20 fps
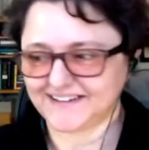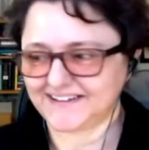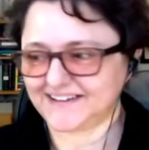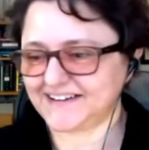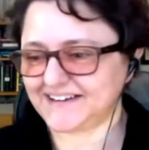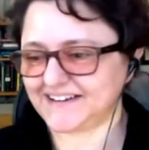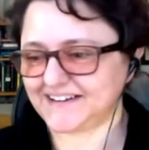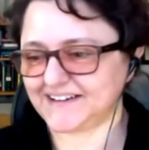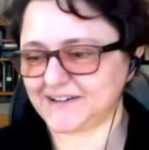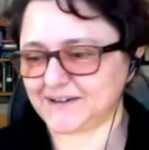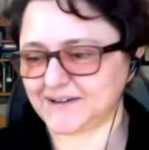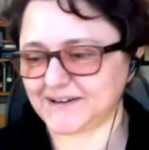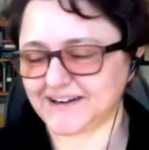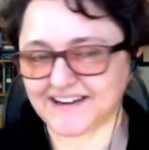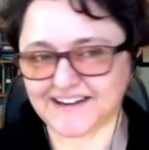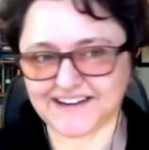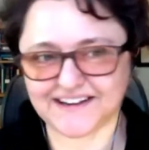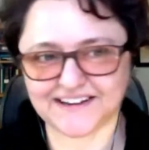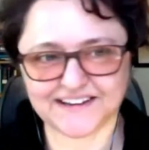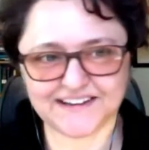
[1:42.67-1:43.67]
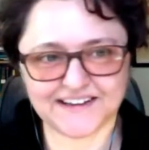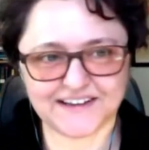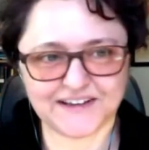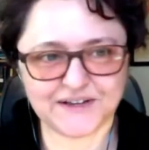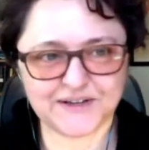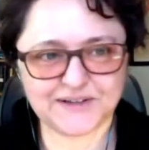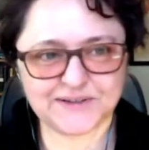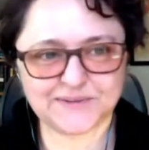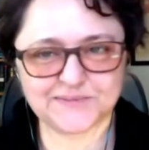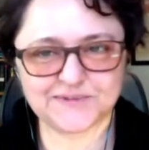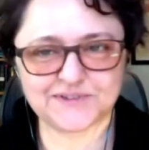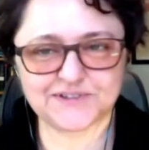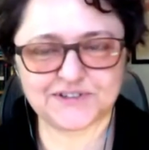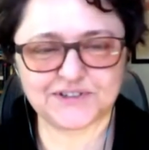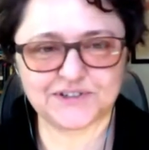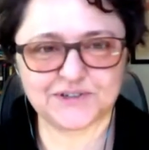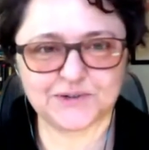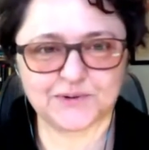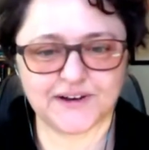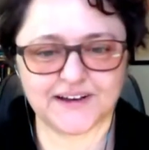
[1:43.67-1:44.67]
I came
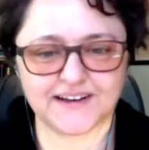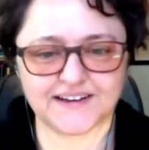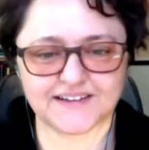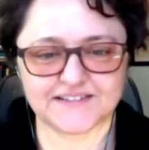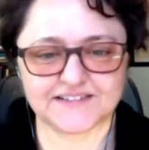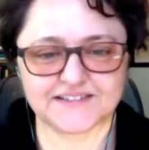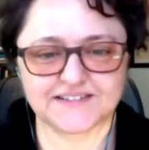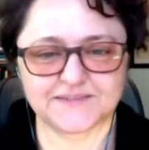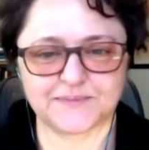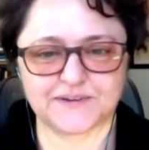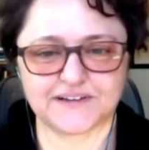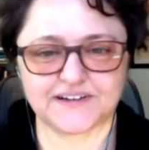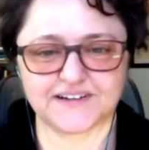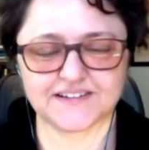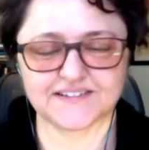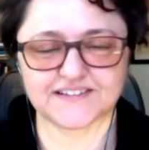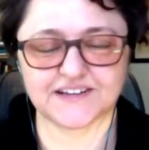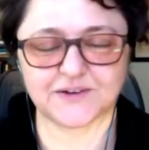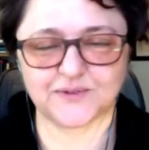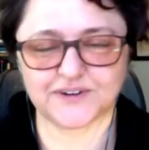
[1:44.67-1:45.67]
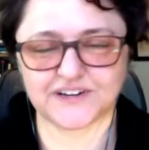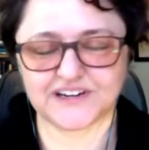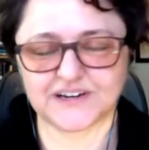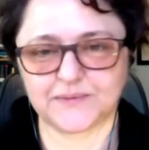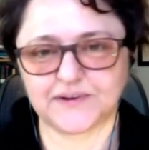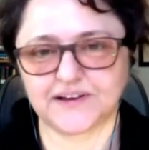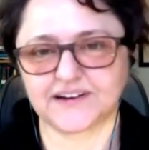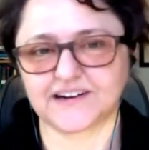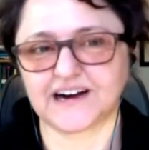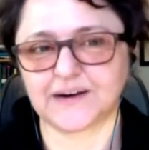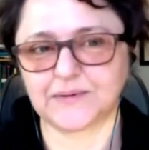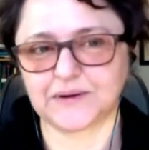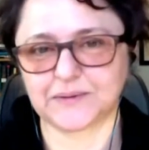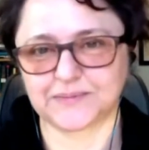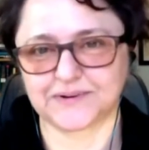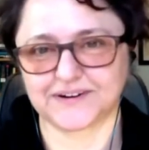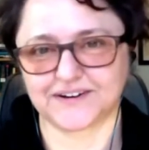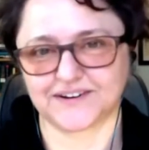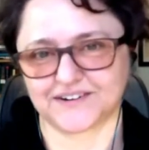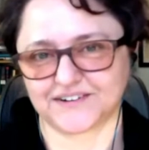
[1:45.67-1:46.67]
to UX because I wanted to be a comic
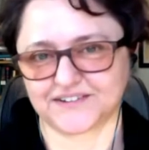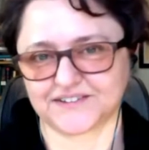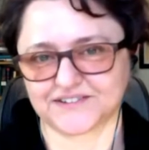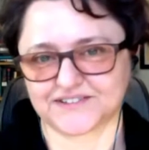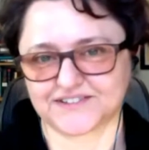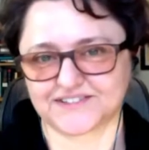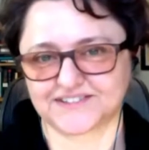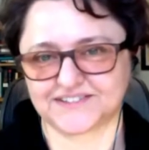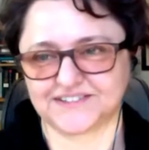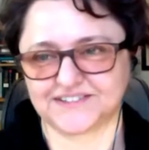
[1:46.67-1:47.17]
book artist